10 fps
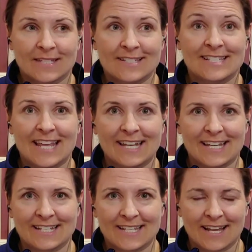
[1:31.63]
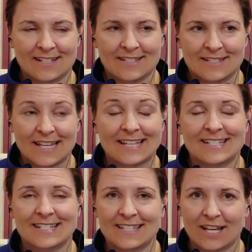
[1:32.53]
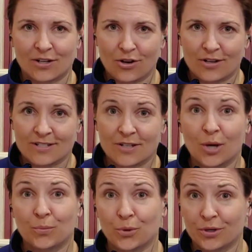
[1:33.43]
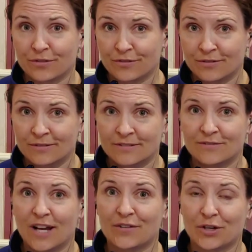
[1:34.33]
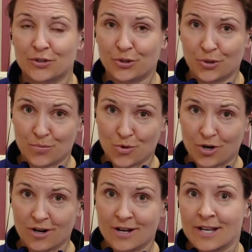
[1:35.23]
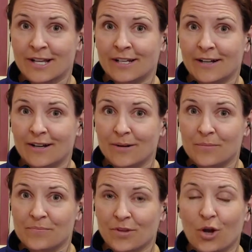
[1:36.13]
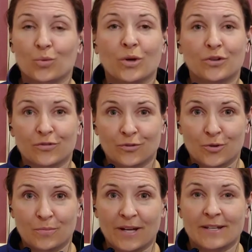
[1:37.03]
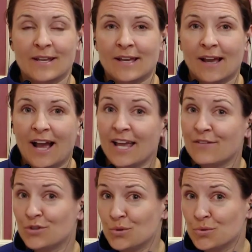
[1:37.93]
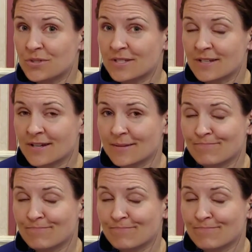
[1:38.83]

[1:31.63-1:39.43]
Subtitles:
standing desks that cost upward of $500 or more are wonderful, but I have used